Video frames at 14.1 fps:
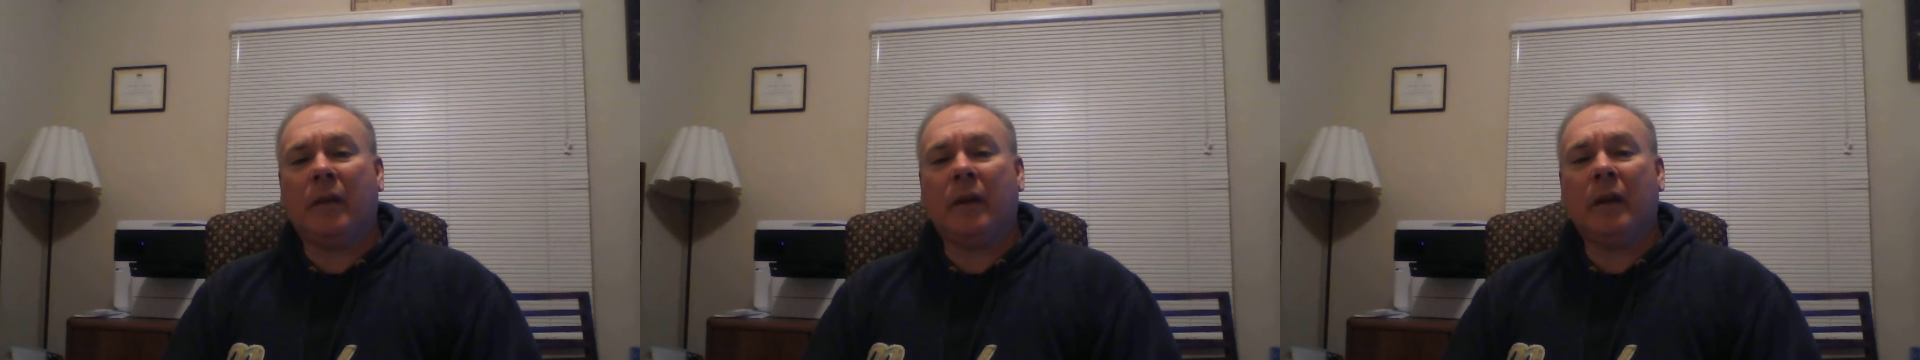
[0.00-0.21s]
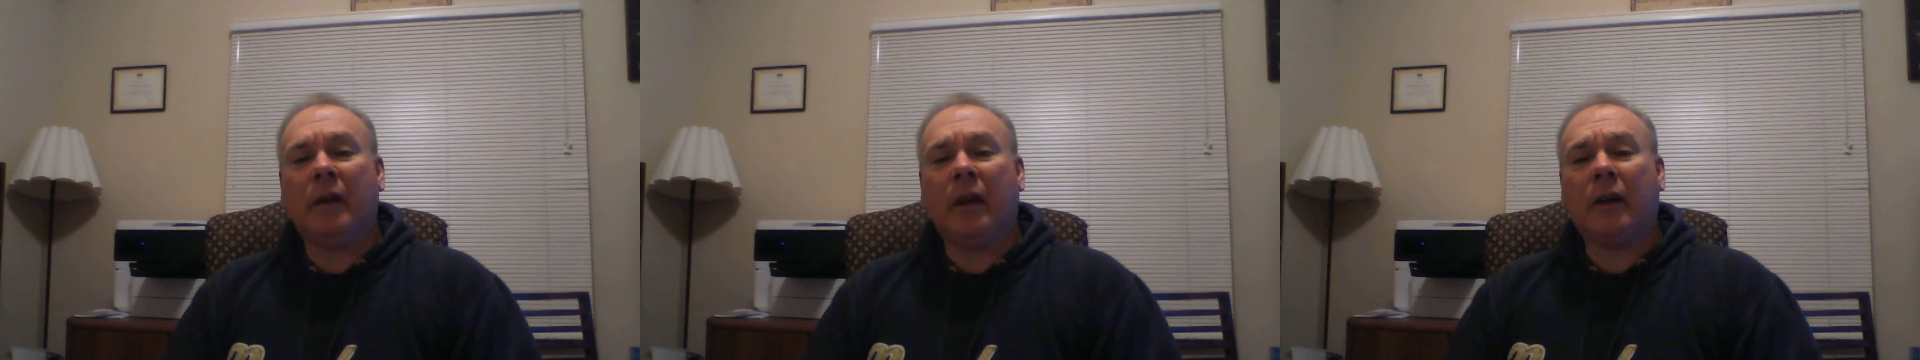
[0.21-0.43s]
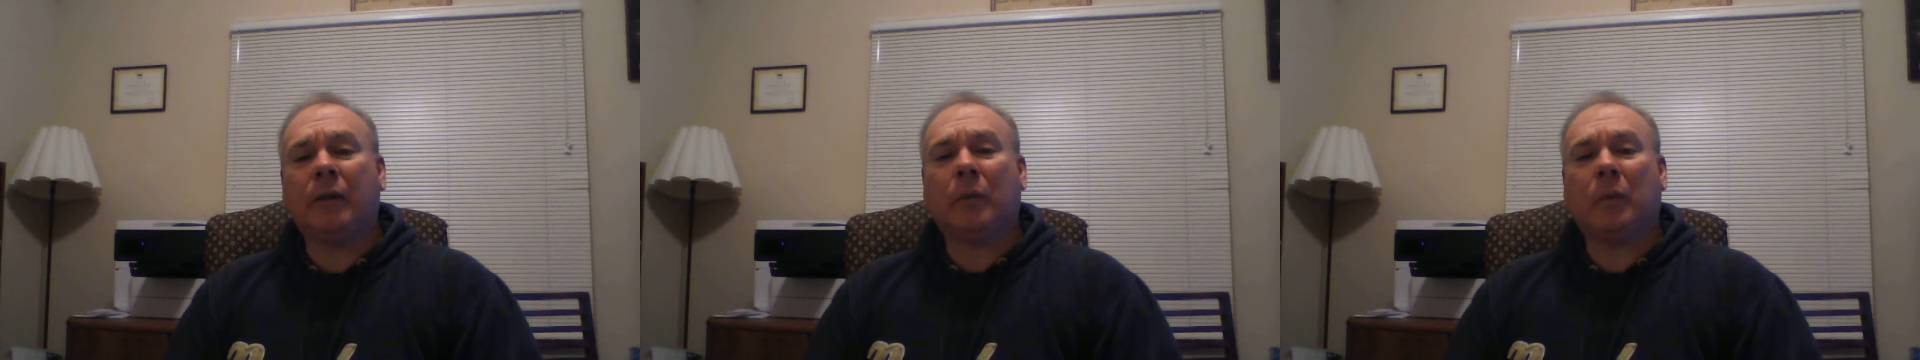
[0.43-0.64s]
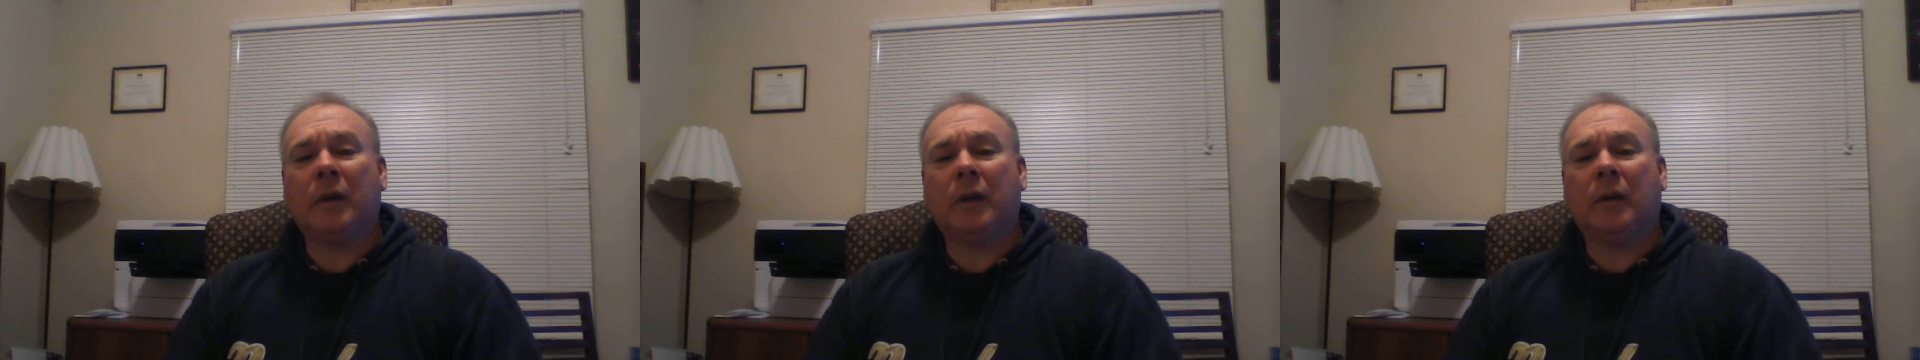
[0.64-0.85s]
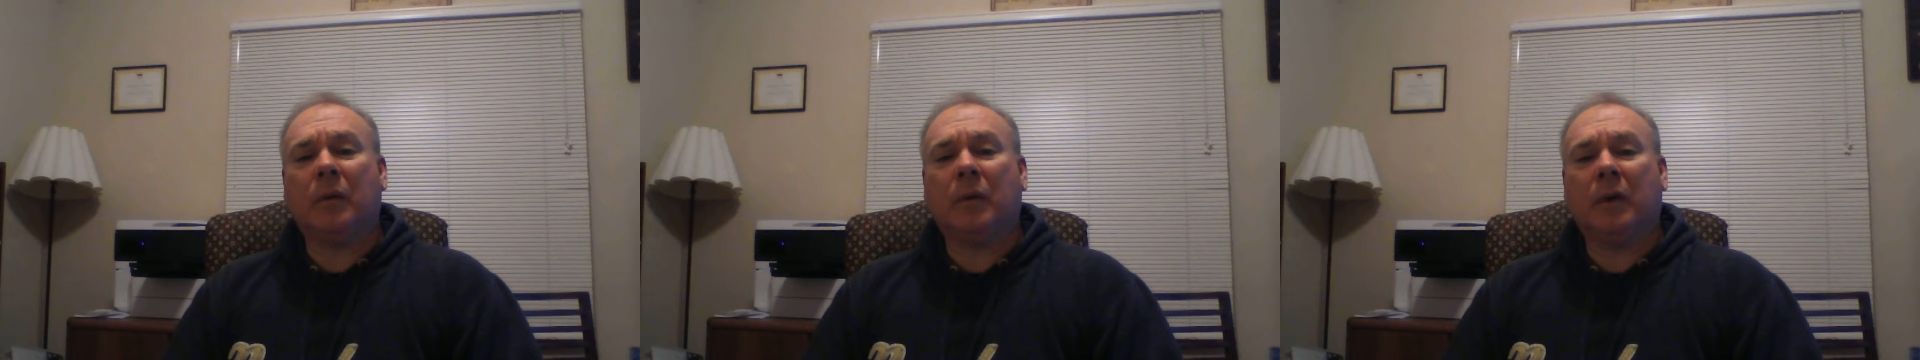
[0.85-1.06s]
then next
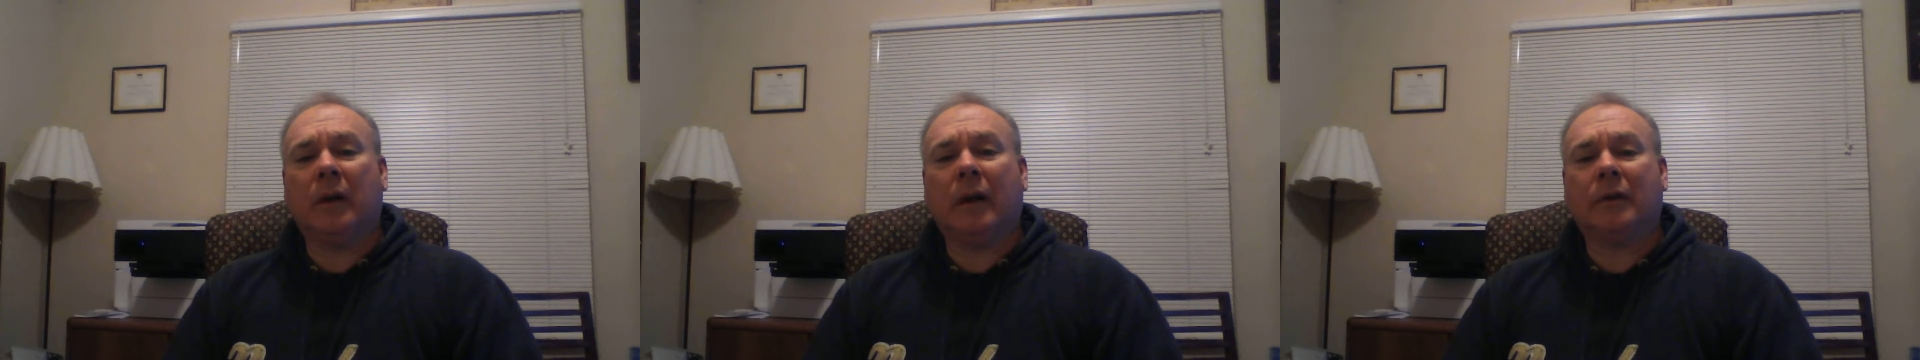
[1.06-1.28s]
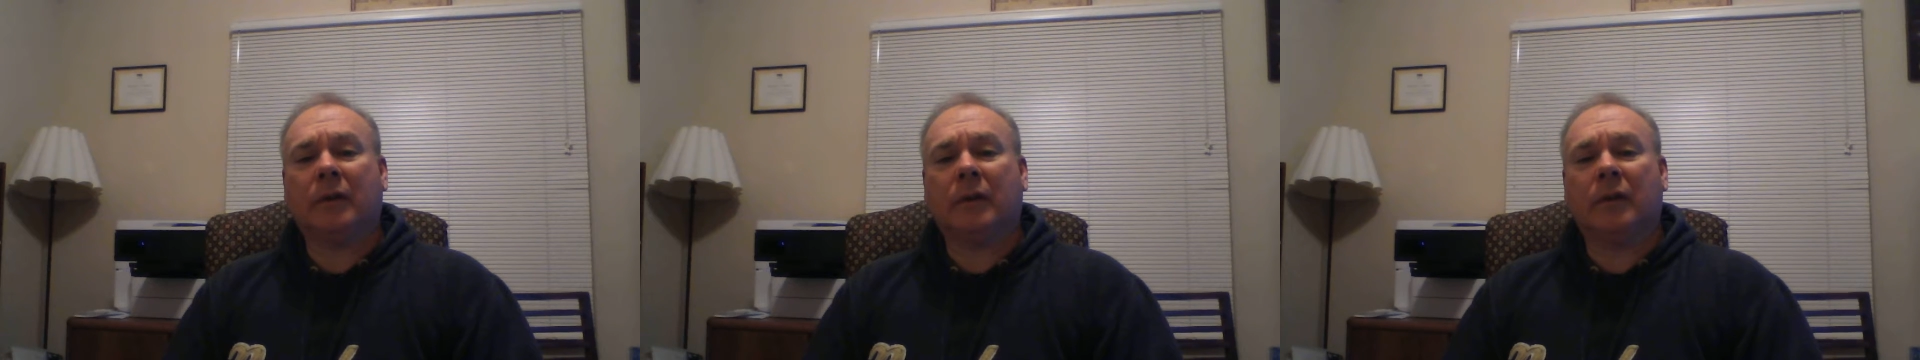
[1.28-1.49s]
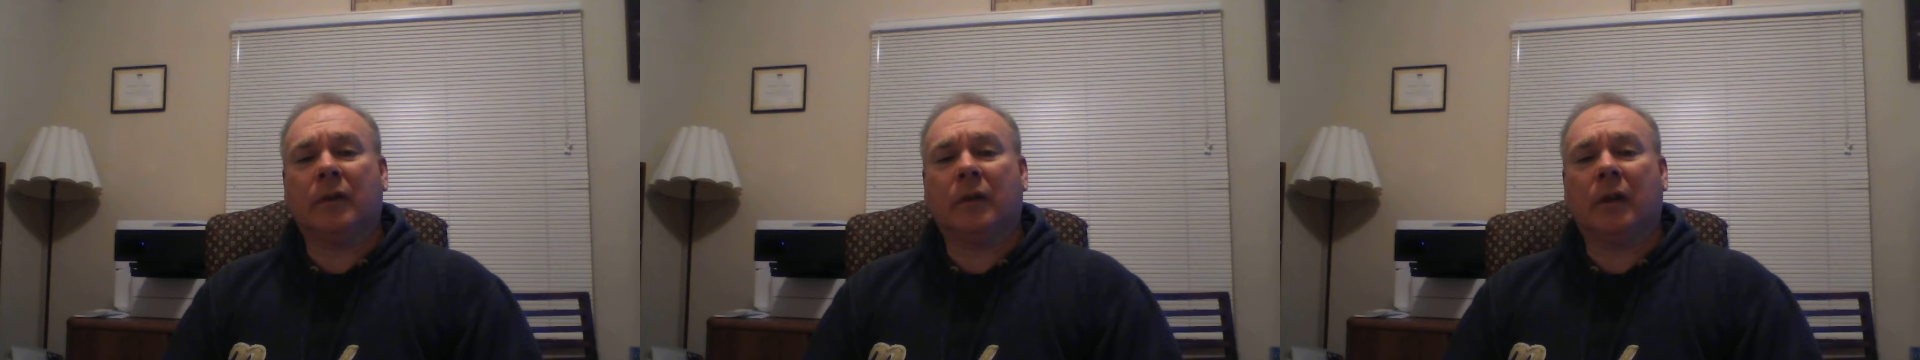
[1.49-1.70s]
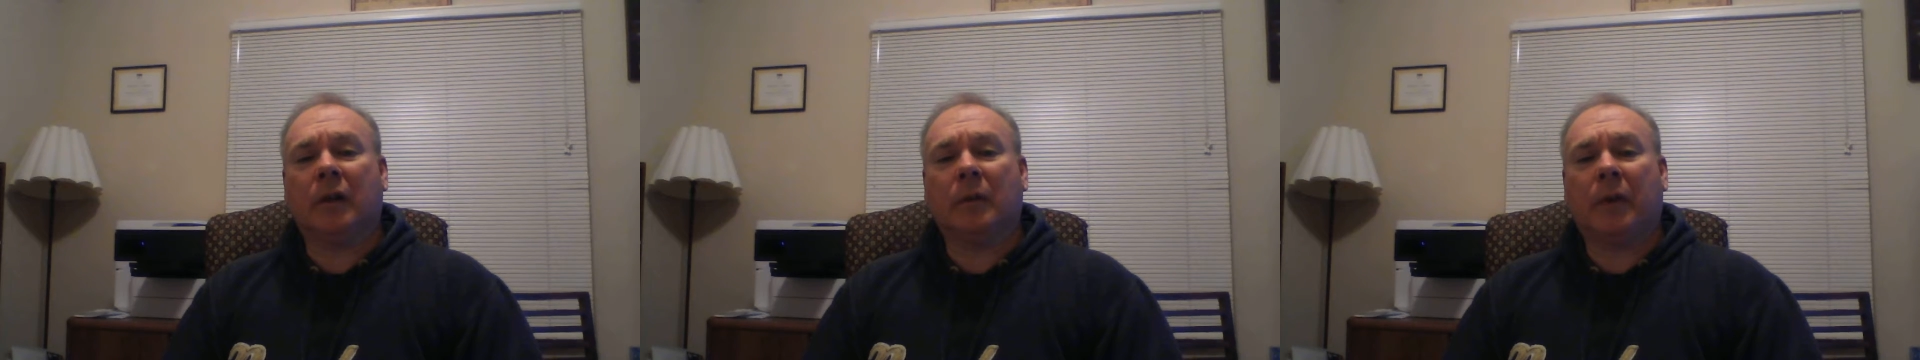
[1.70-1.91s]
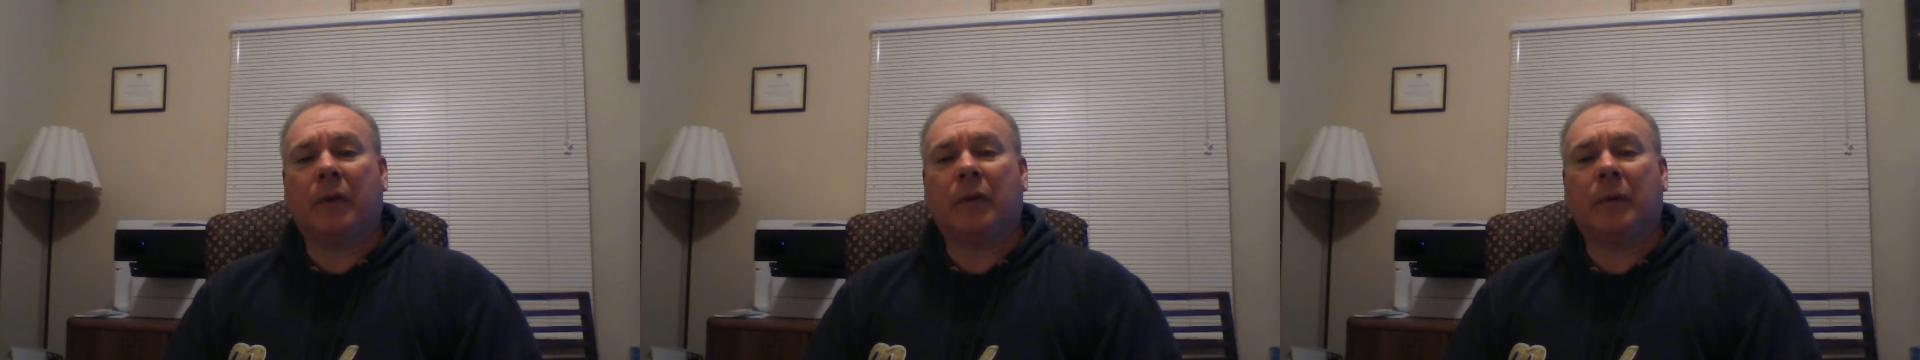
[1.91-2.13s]
week we'll actually
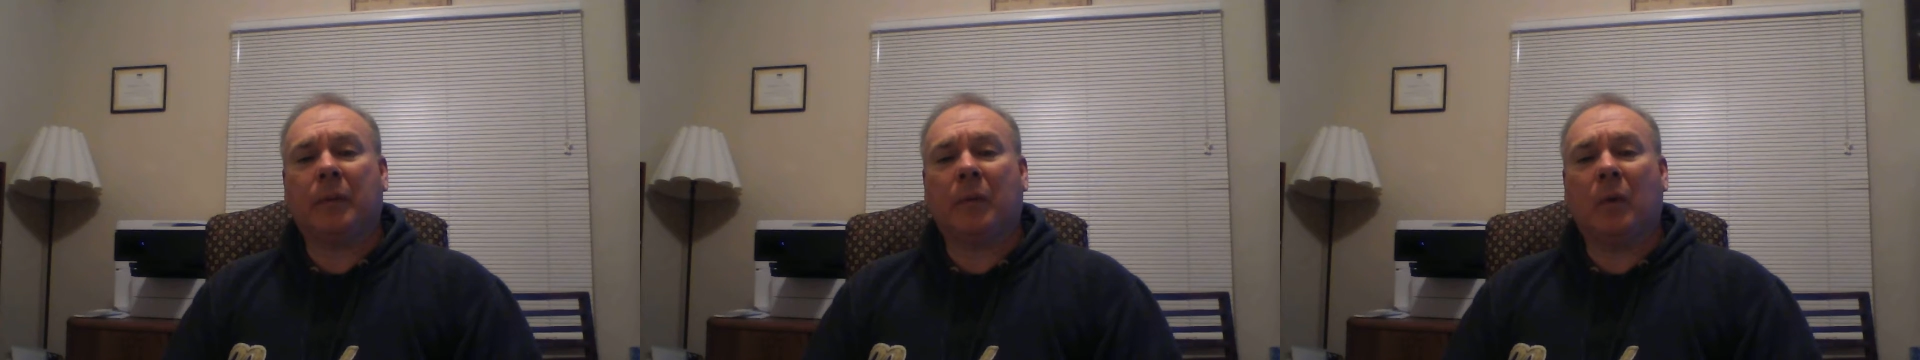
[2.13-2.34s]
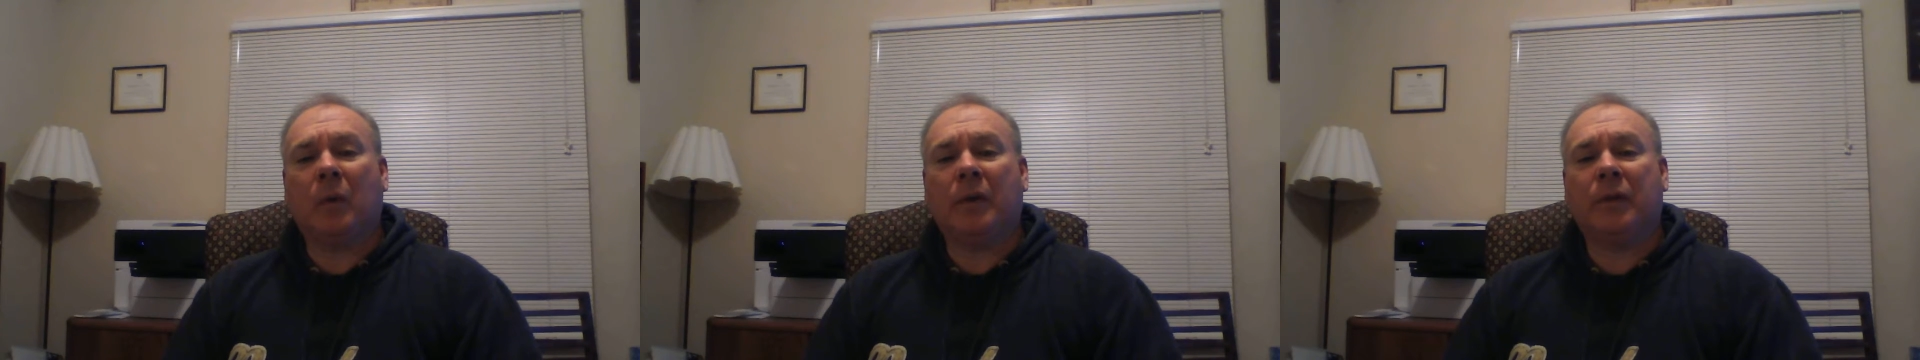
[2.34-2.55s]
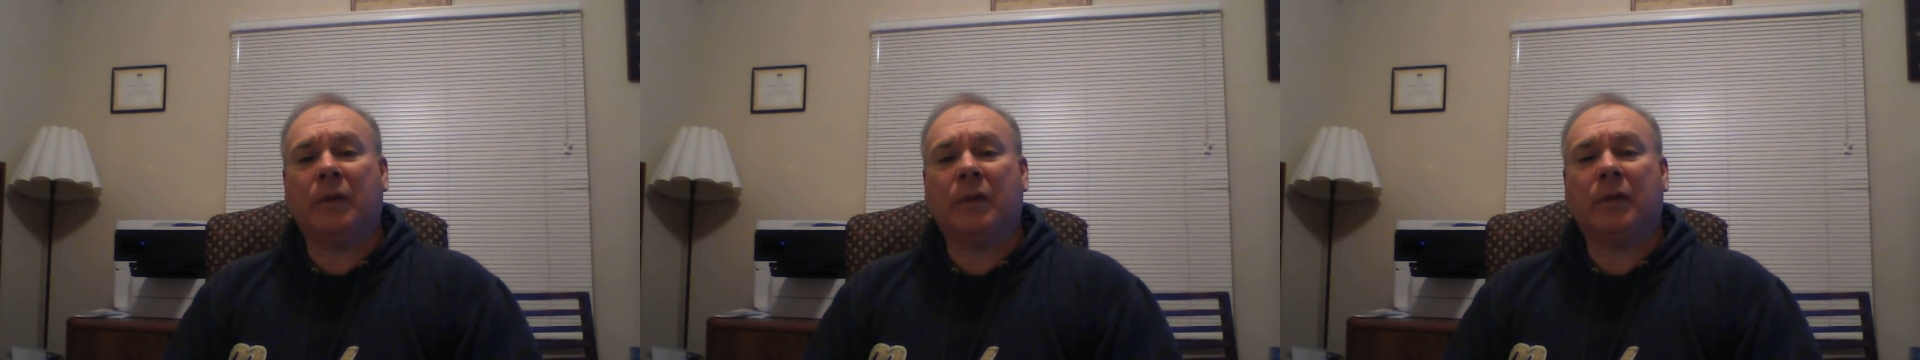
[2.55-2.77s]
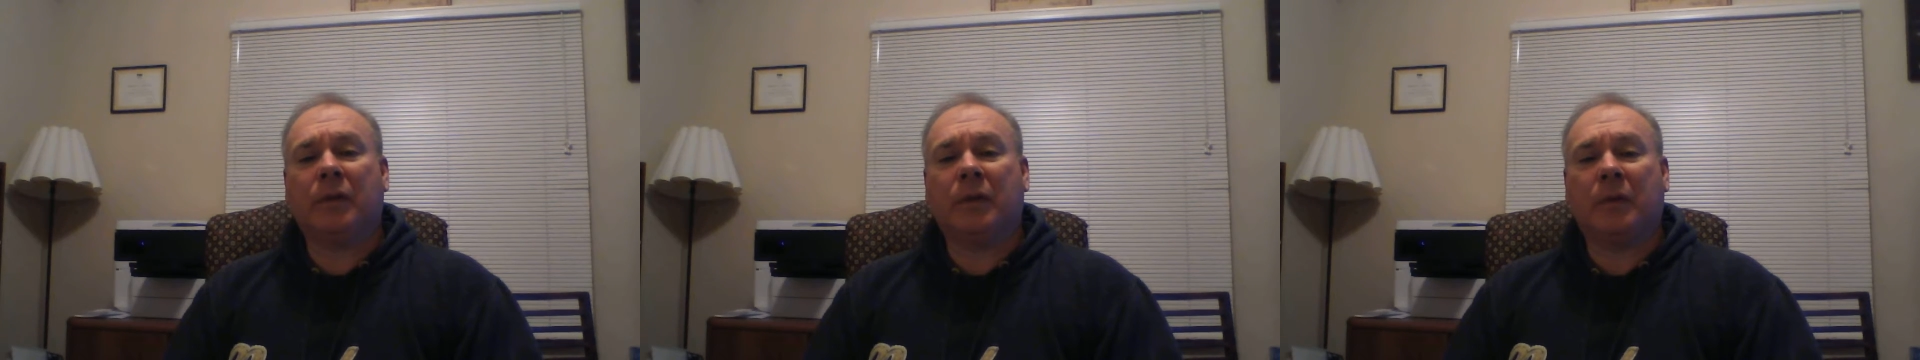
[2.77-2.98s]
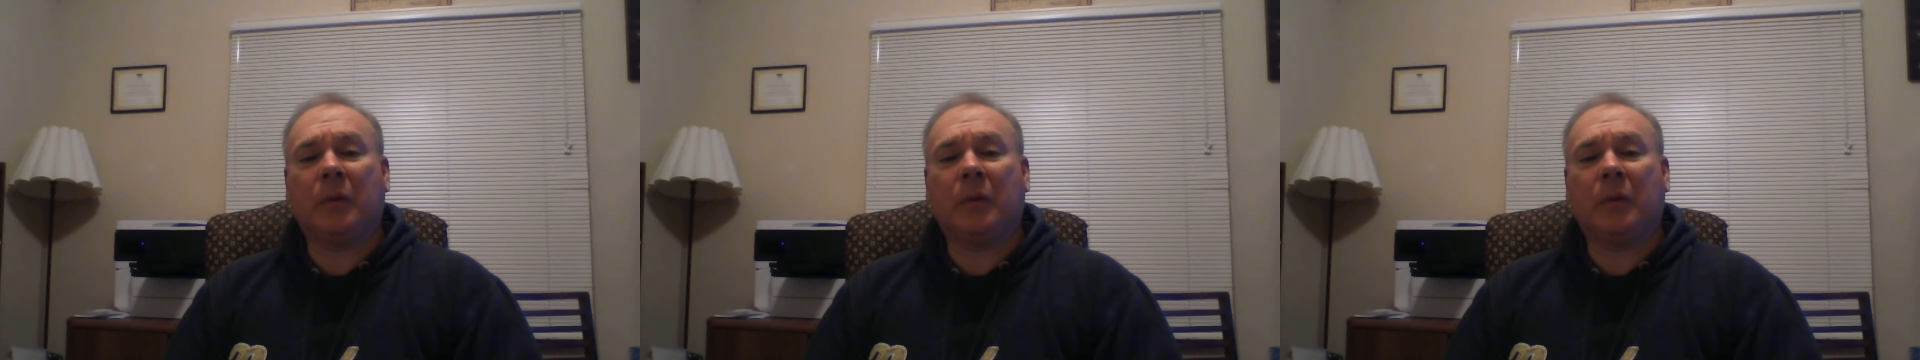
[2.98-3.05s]
start with some quizzes.